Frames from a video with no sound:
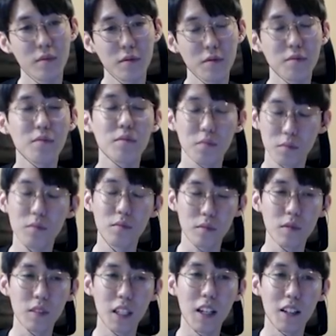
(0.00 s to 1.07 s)

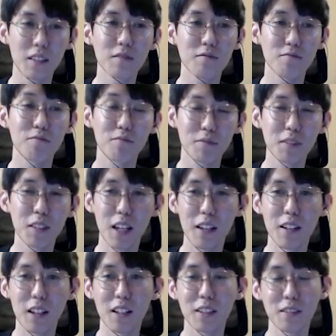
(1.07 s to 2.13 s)

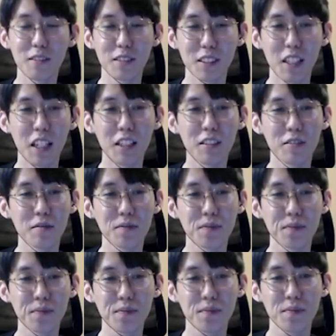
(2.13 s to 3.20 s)

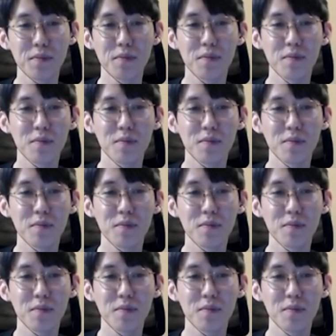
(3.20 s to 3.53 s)
(silent)